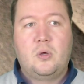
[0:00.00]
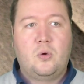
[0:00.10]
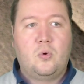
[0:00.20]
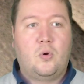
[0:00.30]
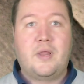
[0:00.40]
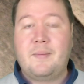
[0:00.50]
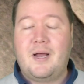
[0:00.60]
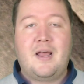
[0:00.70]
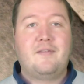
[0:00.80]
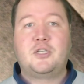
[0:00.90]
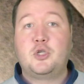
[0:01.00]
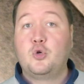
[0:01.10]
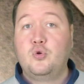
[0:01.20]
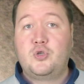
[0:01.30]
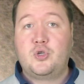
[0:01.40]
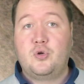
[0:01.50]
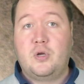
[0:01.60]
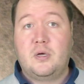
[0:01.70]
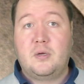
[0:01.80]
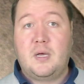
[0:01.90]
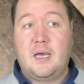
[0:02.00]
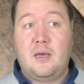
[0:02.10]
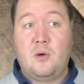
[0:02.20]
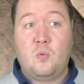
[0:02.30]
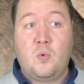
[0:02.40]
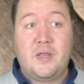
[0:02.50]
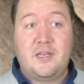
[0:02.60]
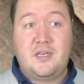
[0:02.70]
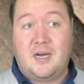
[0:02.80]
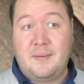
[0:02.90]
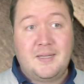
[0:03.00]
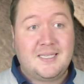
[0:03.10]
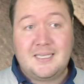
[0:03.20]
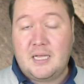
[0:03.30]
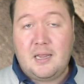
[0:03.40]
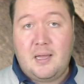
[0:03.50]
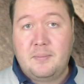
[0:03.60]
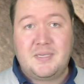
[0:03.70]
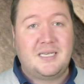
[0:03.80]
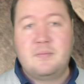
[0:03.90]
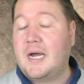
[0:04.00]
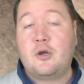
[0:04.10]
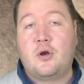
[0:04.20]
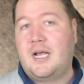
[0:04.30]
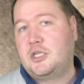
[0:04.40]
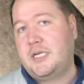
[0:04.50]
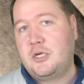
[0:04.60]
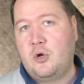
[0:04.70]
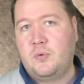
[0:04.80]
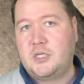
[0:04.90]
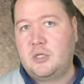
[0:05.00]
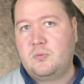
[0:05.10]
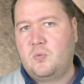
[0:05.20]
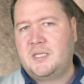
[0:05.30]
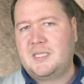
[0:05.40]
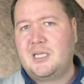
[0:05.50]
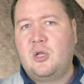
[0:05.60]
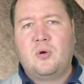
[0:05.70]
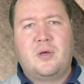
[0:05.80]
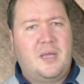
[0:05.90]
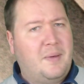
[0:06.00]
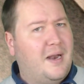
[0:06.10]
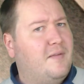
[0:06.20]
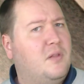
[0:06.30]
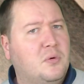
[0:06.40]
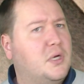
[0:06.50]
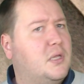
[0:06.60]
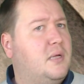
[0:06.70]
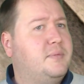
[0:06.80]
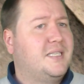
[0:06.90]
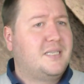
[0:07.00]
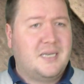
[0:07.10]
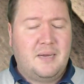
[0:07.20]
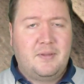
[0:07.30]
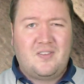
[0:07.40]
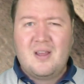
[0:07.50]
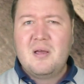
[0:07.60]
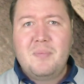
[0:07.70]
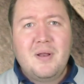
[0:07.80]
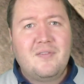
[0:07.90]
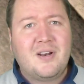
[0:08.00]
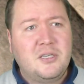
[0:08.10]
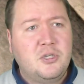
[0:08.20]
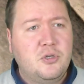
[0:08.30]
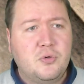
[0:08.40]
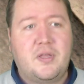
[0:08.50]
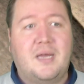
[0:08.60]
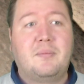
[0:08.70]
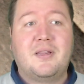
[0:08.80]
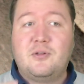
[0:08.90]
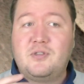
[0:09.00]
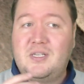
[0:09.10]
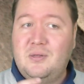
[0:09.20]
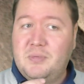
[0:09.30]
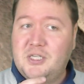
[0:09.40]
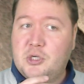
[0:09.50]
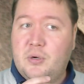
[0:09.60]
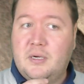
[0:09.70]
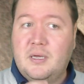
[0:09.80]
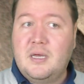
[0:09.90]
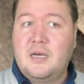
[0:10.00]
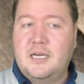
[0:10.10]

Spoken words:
Or they might have a two-suitor with diamonds and clubs, and you might not actually know which one's longer. They might have longer clubs than diamonds. Bit of an unusual thing, but they'd still be showing a